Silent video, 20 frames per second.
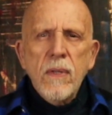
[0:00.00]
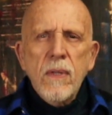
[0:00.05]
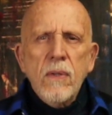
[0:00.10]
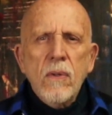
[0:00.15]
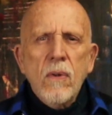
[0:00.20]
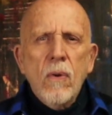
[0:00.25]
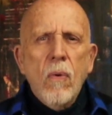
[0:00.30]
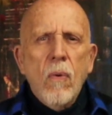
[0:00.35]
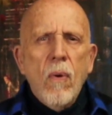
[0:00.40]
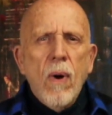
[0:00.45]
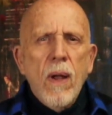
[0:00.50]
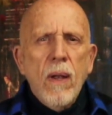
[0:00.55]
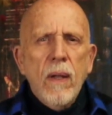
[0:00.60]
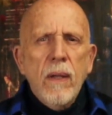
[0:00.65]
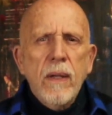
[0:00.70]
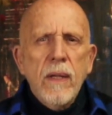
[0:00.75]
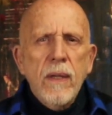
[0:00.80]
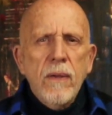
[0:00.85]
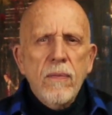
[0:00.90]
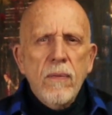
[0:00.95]
this
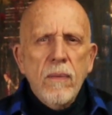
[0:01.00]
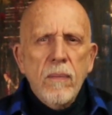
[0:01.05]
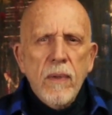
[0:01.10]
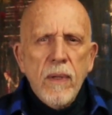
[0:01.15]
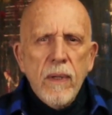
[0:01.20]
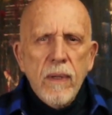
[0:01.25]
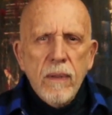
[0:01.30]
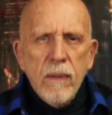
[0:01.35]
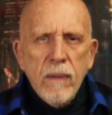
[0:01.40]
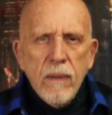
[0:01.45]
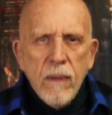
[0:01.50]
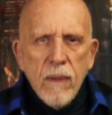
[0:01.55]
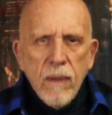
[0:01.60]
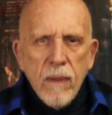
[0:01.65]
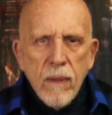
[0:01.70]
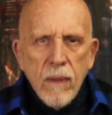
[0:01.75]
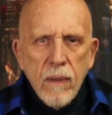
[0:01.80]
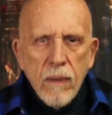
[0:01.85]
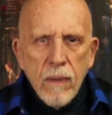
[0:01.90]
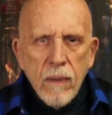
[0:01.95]
quality from the
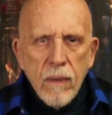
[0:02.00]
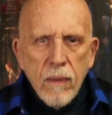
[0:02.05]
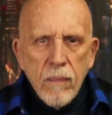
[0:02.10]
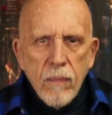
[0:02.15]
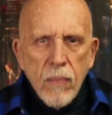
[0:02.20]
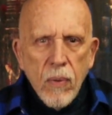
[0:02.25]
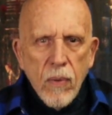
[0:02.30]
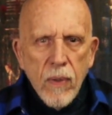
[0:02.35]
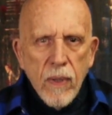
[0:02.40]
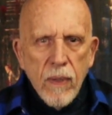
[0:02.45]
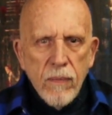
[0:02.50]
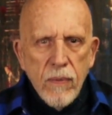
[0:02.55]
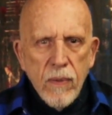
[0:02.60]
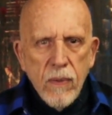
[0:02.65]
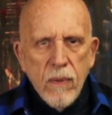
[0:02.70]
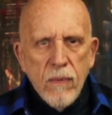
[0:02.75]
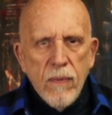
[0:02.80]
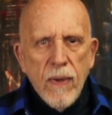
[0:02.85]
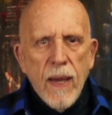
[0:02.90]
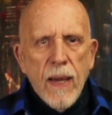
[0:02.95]
point of view
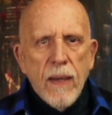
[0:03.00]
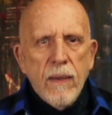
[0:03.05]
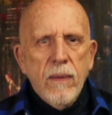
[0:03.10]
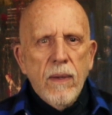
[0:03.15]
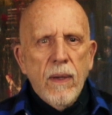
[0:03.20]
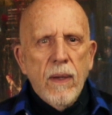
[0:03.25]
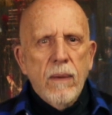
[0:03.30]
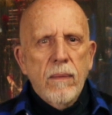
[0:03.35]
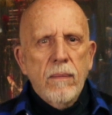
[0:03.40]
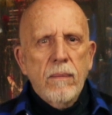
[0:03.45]
of acting?